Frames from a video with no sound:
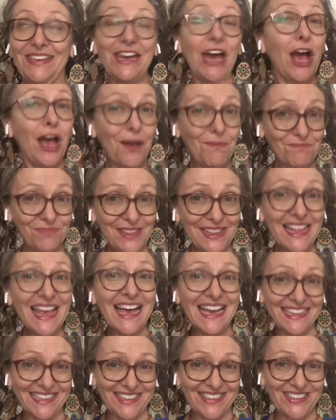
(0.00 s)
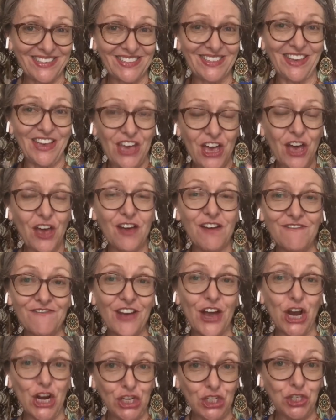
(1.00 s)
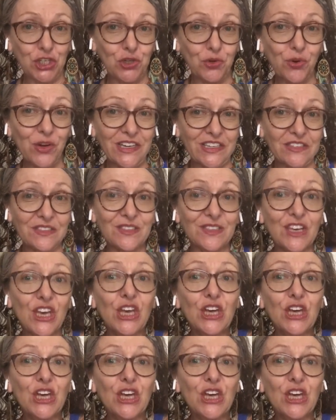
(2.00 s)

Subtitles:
complex of our joints.